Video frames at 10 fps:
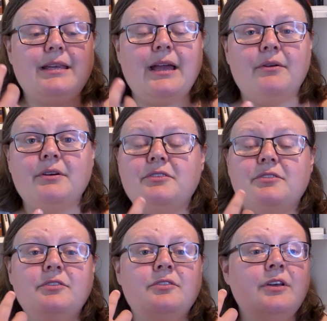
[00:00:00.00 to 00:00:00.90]

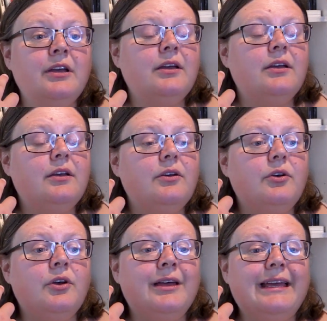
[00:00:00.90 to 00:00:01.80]
characters
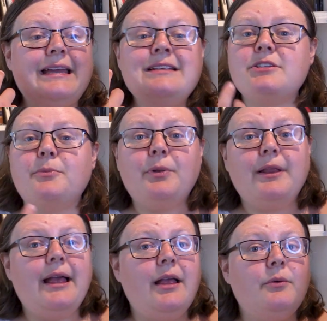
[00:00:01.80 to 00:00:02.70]

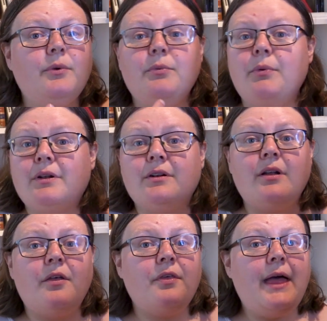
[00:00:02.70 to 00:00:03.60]
interplay with one
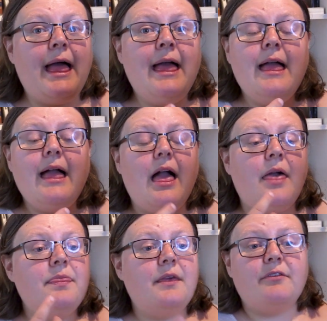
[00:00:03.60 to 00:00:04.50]
another
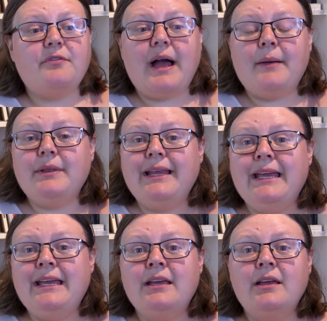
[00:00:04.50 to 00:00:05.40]
and their
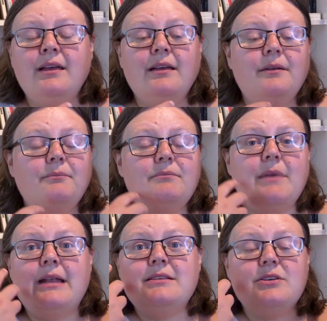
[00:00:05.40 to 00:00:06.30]
family
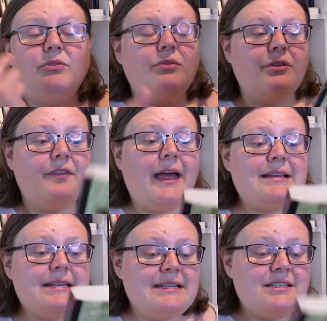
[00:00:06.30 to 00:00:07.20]
and all of that.